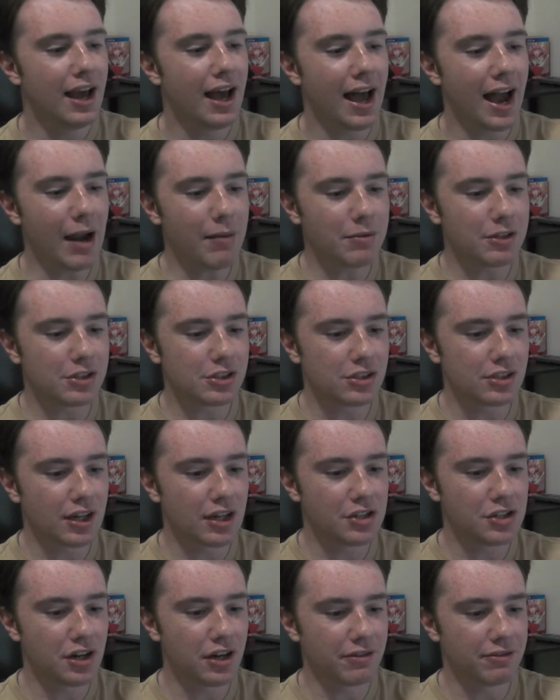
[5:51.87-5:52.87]
I am just
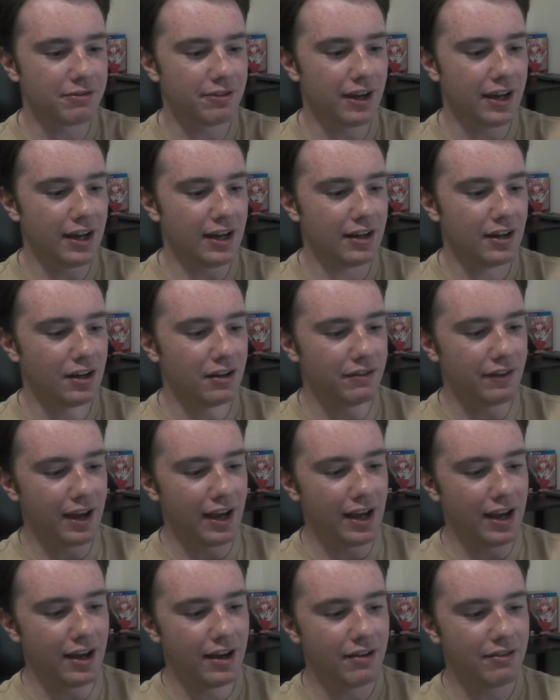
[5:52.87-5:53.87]
such a fan of
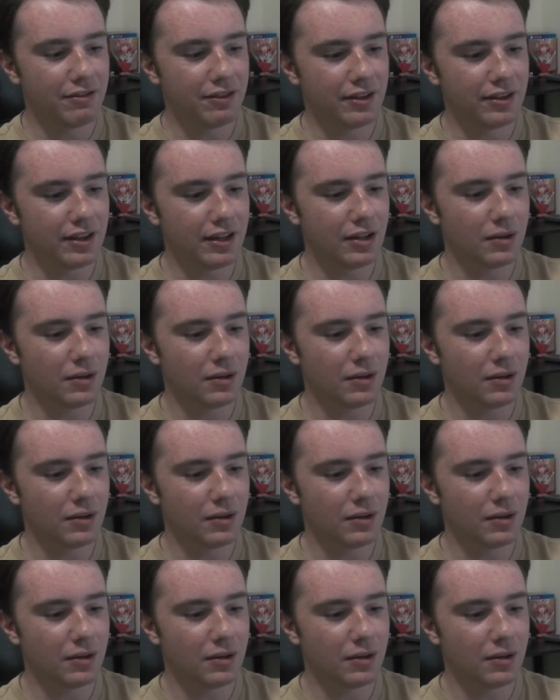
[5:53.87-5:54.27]
everything